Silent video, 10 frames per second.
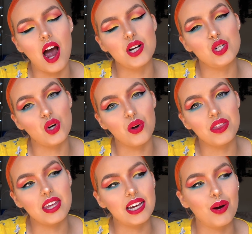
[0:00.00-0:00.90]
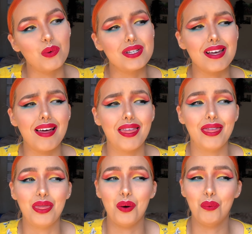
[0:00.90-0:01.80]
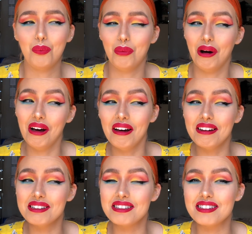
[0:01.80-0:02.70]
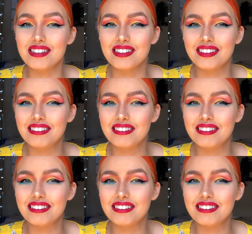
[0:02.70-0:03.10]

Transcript: I don't think it was the worst.